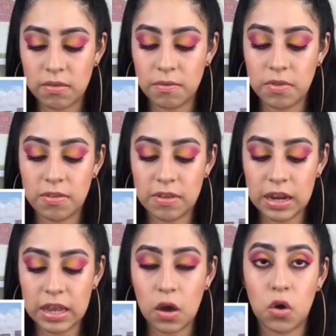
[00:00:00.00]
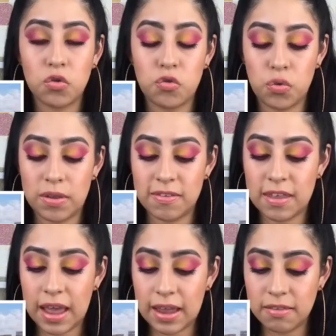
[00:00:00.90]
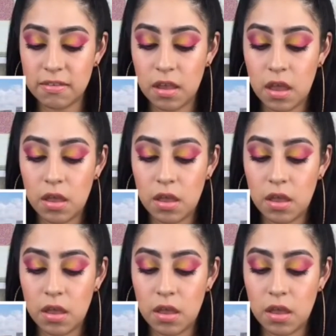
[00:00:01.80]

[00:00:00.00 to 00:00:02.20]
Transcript: of the city on 3 sides.